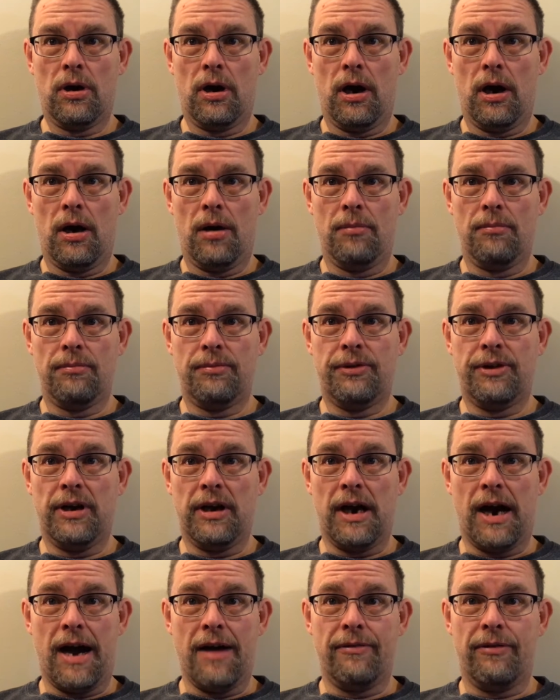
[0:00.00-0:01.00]

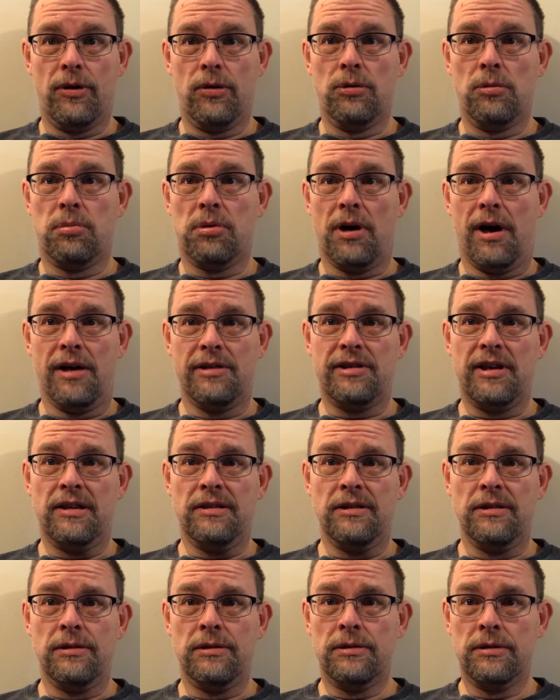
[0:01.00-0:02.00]
the iPhone to
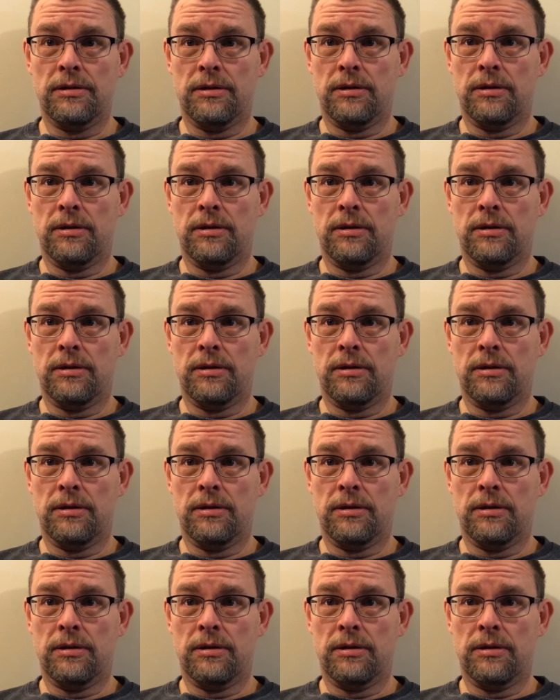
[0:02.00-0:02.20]
process it.